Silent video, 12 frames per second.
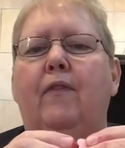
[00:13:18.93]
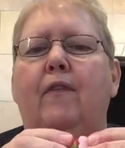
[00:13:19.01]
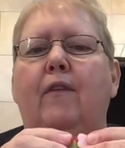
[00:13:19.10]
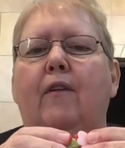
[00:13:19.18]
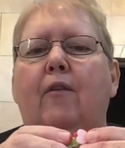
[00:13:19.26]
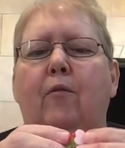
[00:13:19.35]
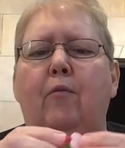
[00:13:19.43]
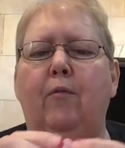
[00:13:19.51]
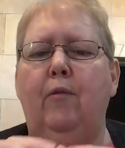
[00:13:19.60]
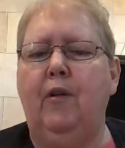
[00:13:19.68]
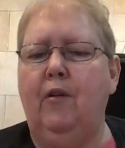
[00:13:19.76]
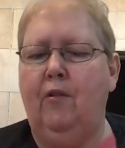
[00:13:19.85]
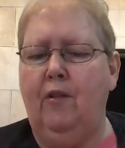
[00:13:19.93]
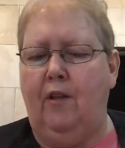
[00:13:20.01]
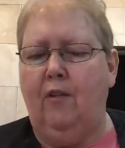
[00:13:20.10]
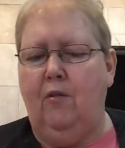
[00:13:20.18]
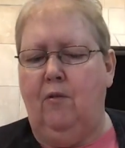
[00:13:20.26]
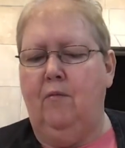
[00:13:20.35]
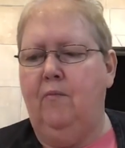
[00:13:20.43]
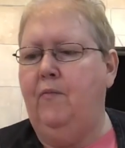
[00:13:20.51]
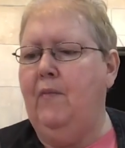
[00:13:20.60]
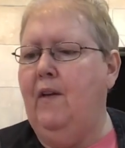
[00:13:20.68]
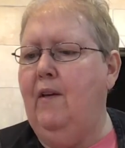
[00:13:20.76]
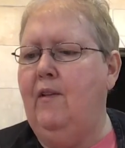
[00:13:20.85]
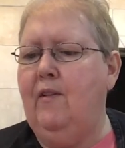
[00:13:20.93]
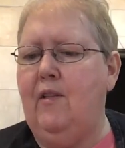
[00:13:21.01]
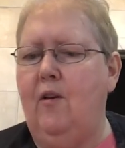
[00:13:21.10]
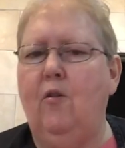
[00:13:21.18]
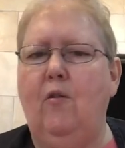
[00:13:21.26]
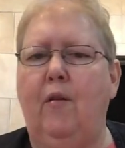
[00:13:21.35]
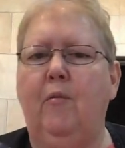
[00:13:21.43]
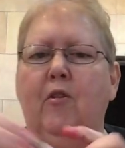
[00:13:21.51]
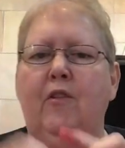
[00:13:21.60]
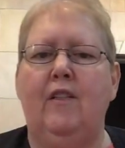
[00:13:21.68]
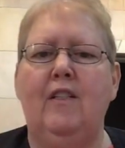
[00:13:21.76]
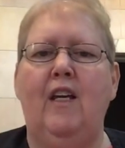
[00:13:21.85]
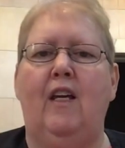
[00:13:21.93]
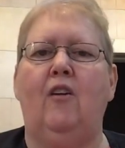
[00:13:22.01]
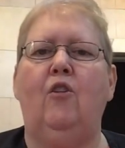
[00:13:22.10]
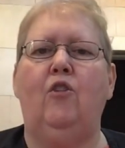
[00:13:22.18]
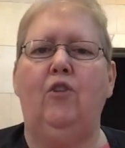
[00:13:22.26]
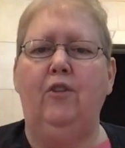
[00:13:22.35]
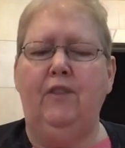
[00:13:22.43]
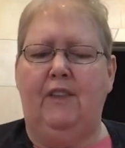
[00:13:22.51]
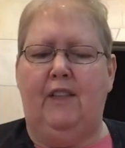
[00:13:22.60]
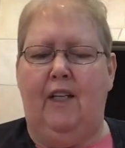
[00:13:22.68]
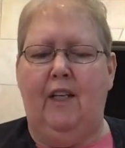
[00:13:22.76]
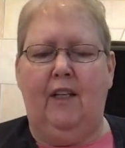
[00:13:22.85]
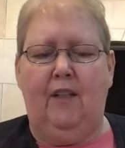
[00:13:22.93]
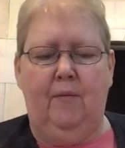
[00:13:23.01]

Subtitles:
They're real little. So I'm going to take a glue stick